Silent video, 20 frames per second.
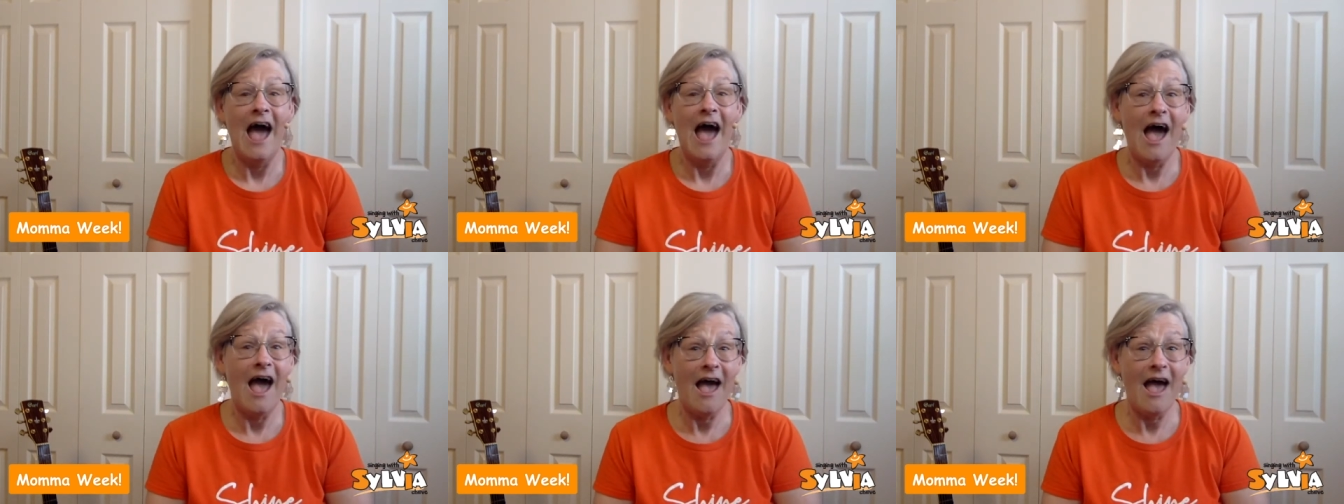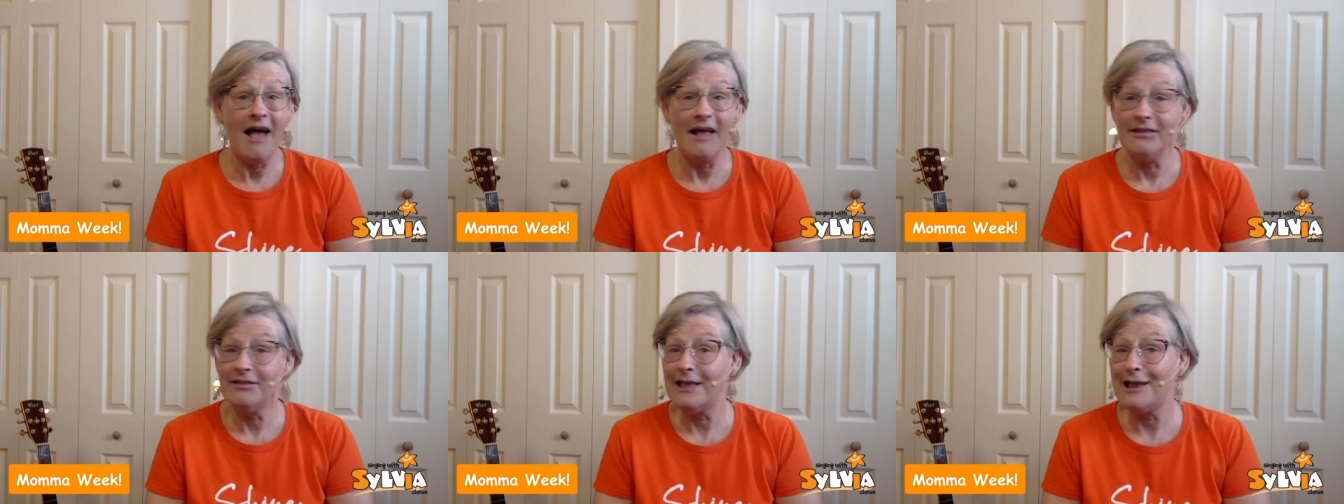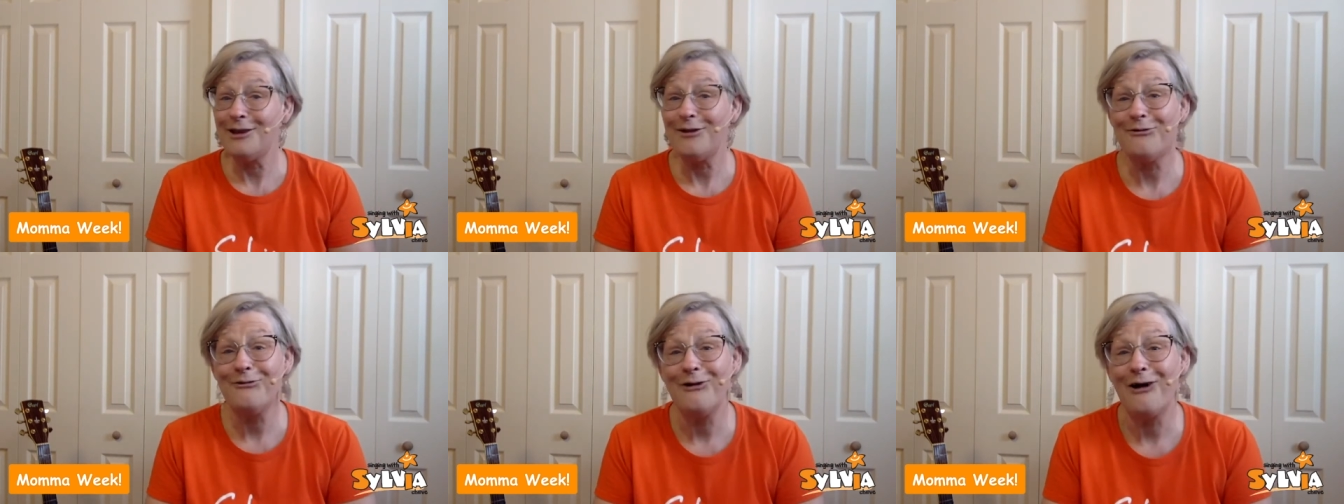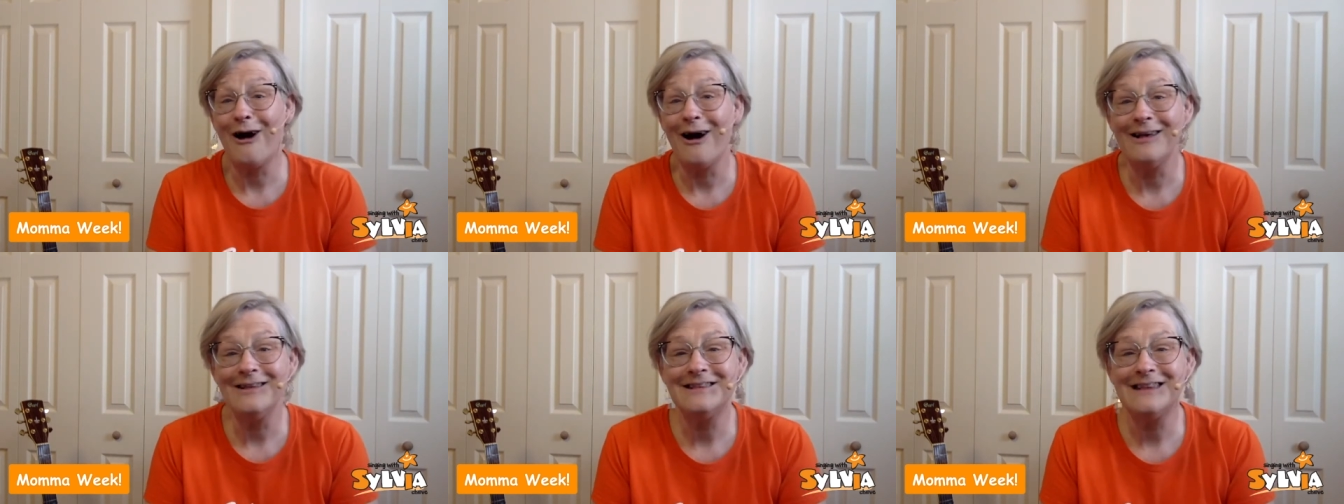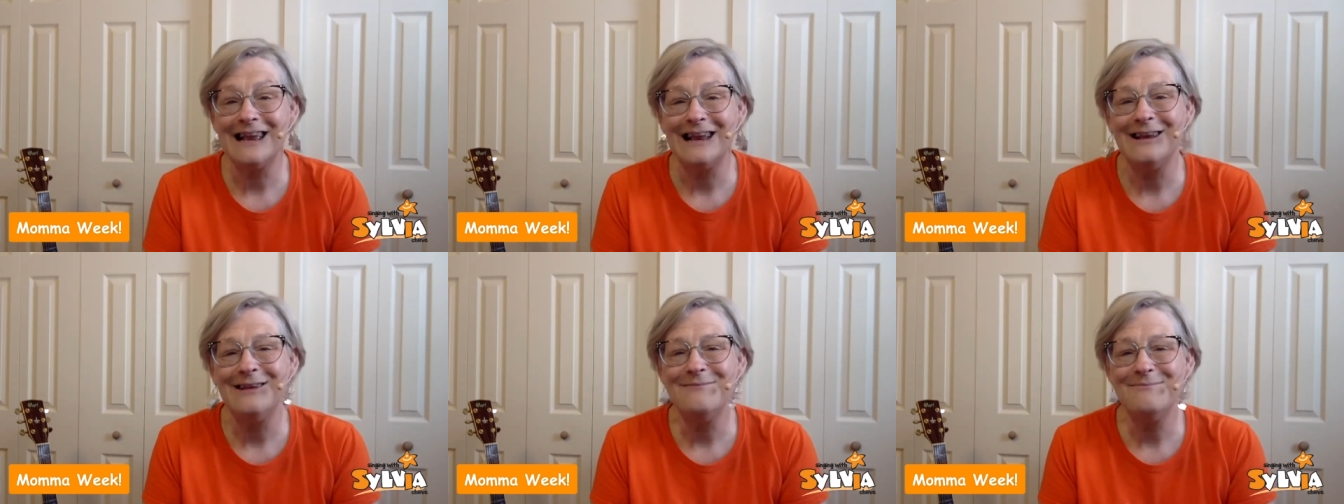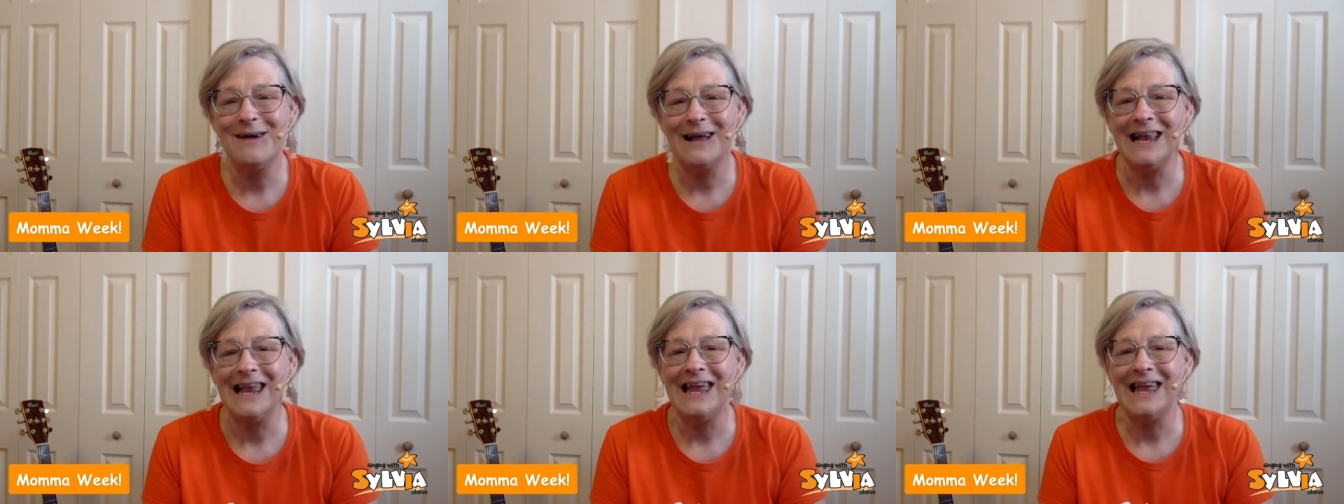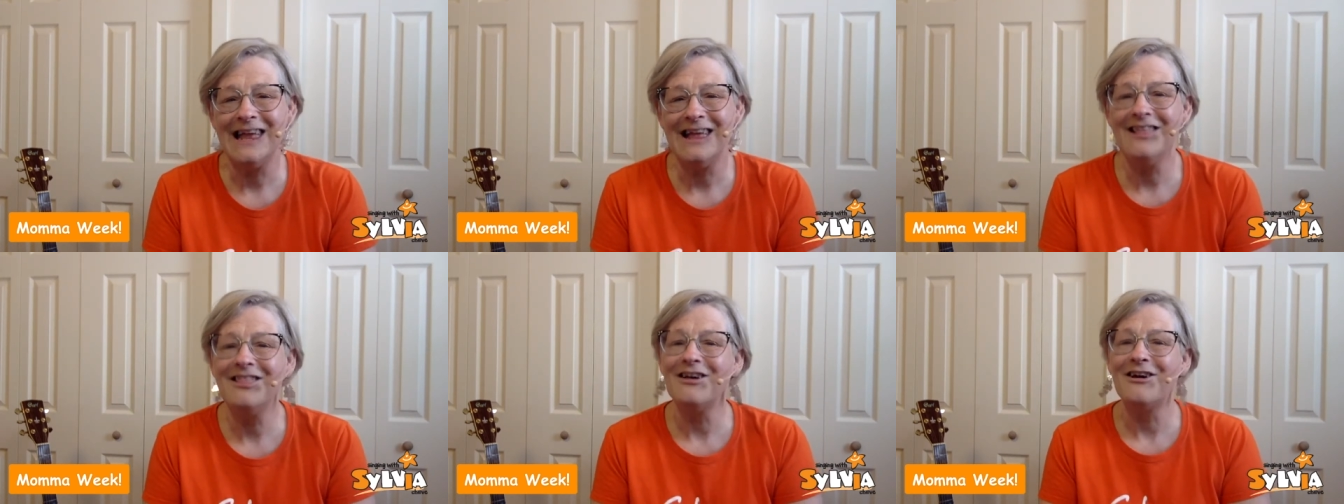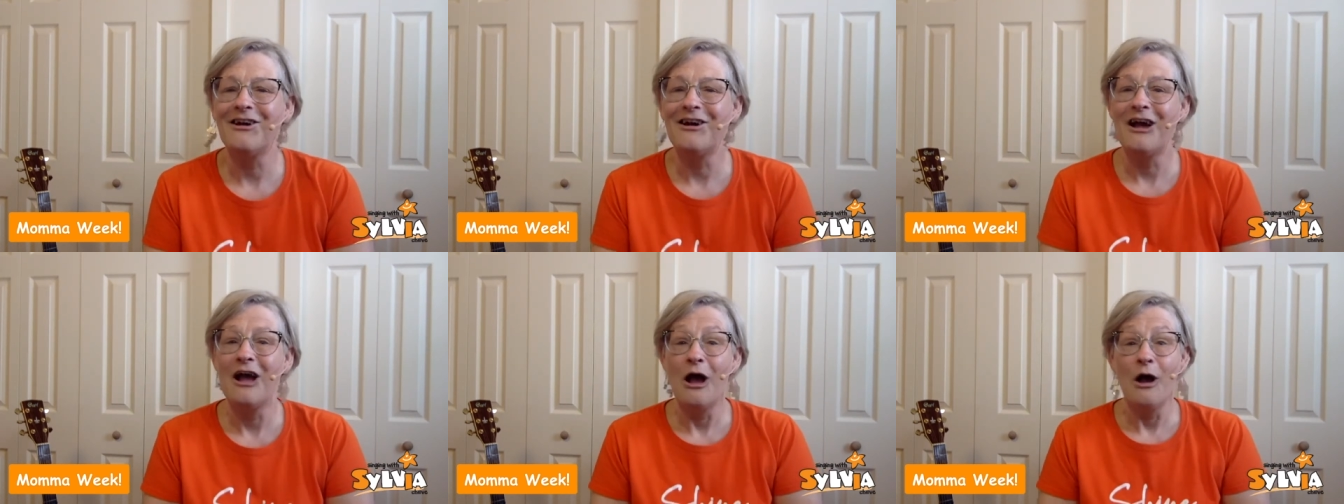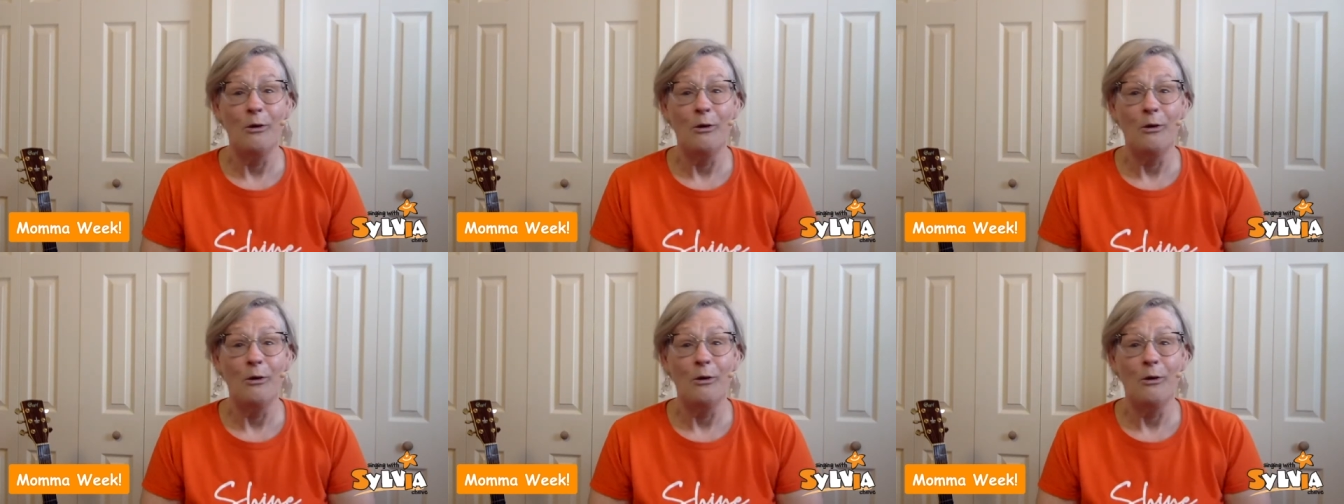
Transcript: and they don't cost any money either.